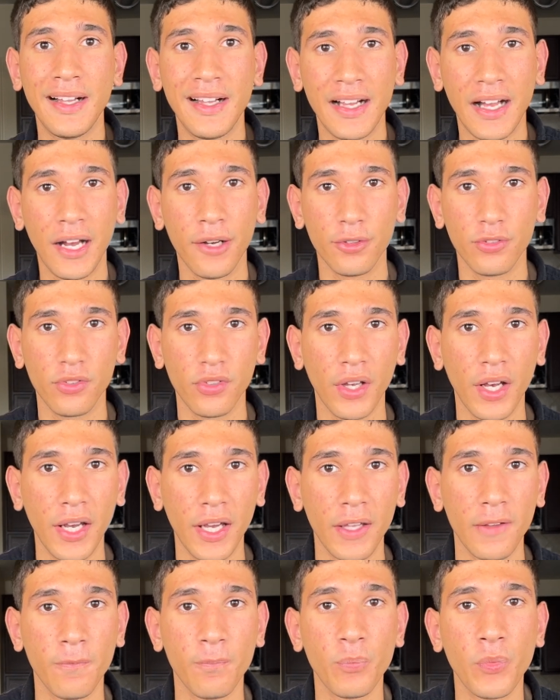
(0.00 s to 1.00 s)

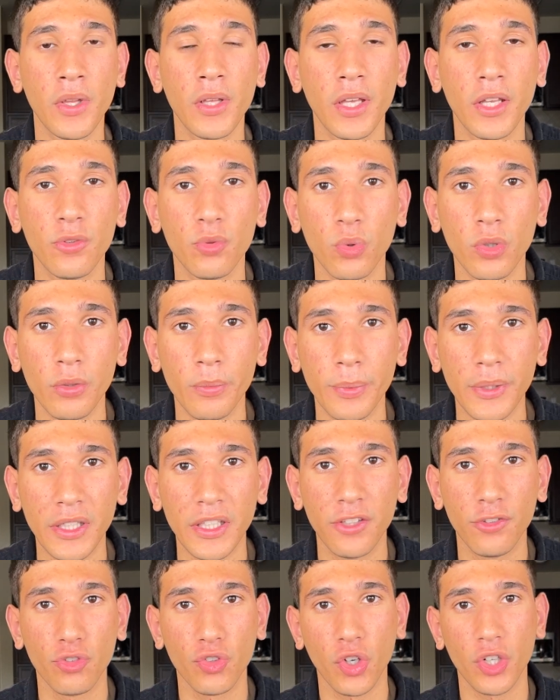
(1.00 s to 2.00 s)
Outside, it will be
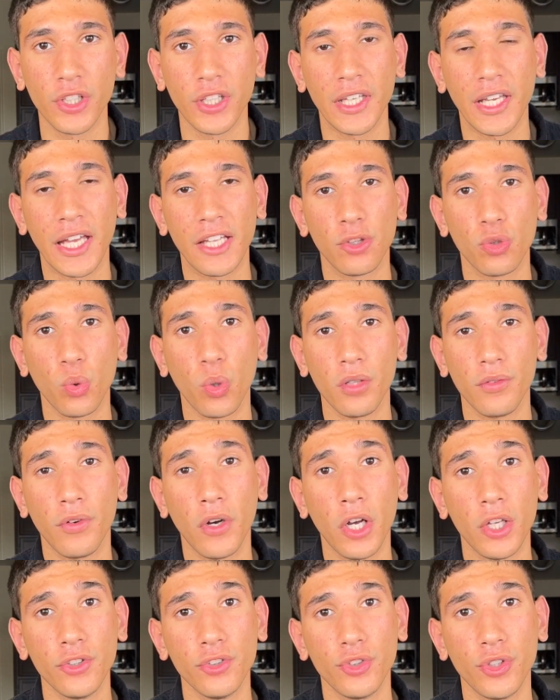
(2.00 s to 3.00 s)
starting at
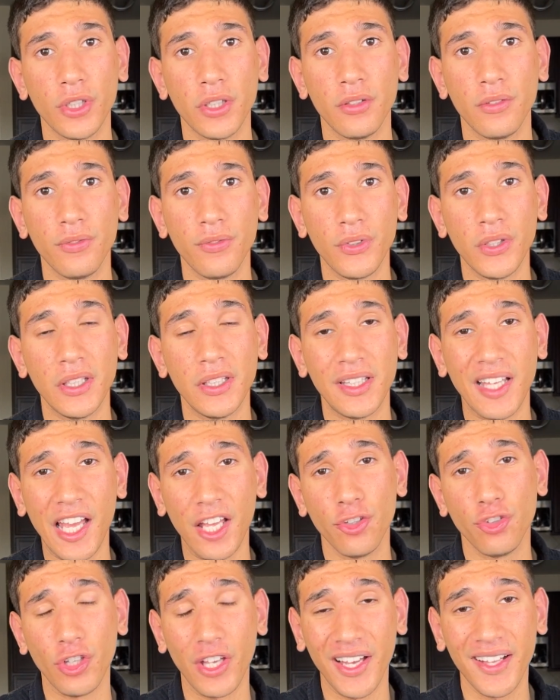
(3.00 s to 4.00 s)
1200 feet
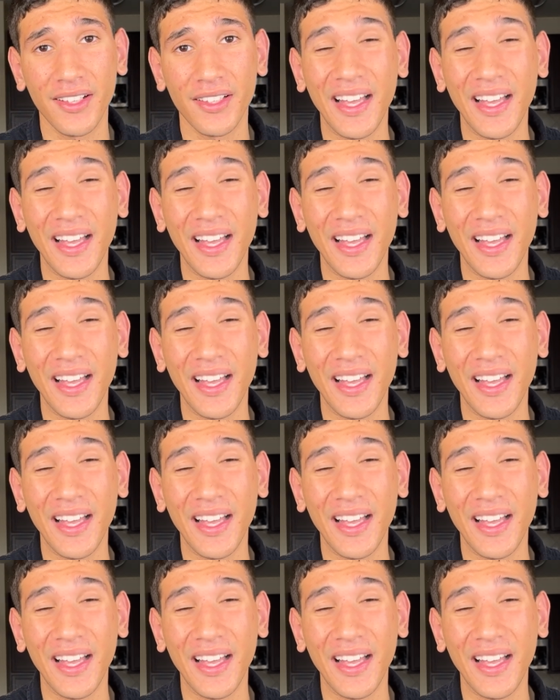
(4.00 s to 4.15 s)
AGL